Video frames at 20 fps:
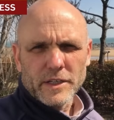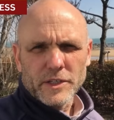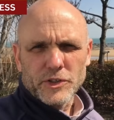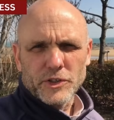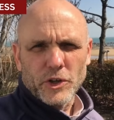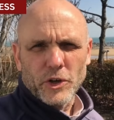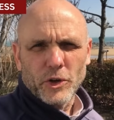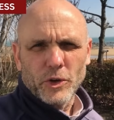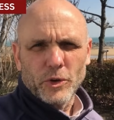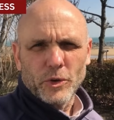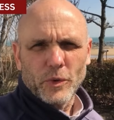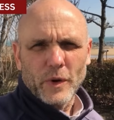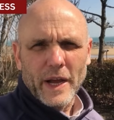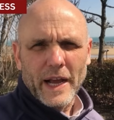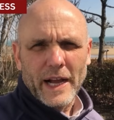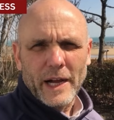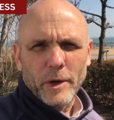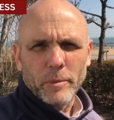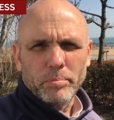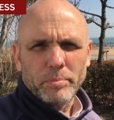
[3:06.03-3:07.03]
So,
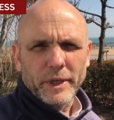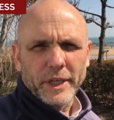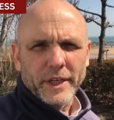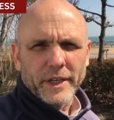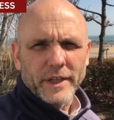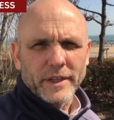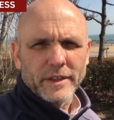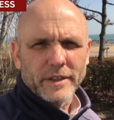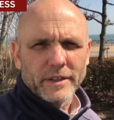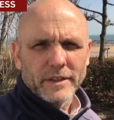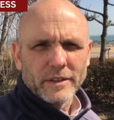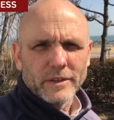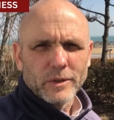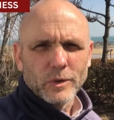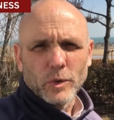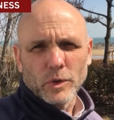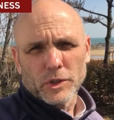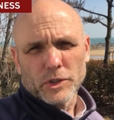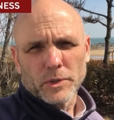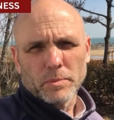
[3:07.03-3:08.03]
how big
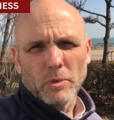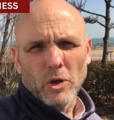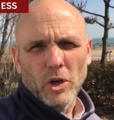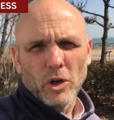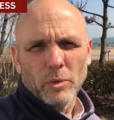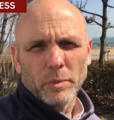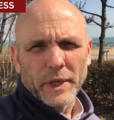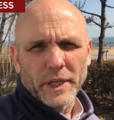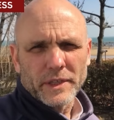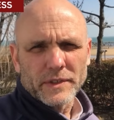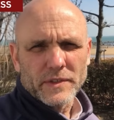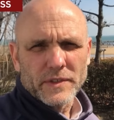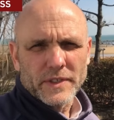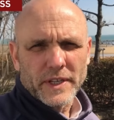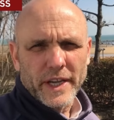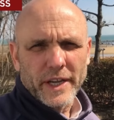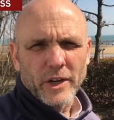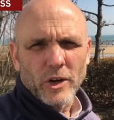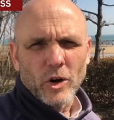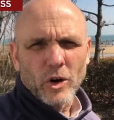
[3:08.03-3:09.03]
or small we could
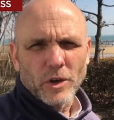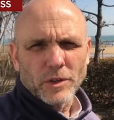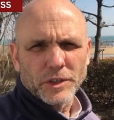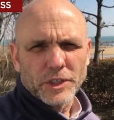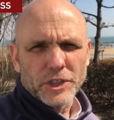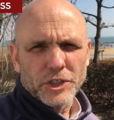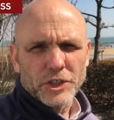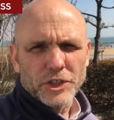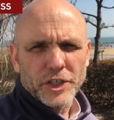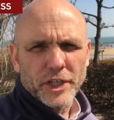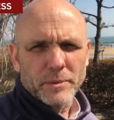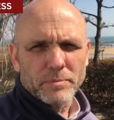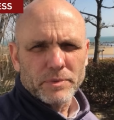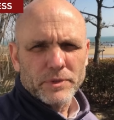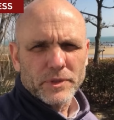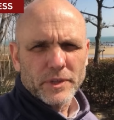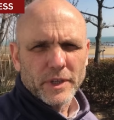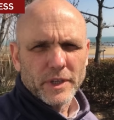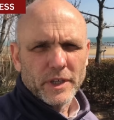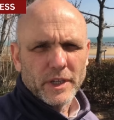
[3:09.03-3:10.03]
say are these
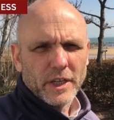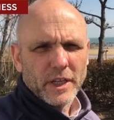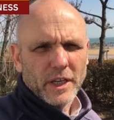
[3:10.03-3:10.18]
chips?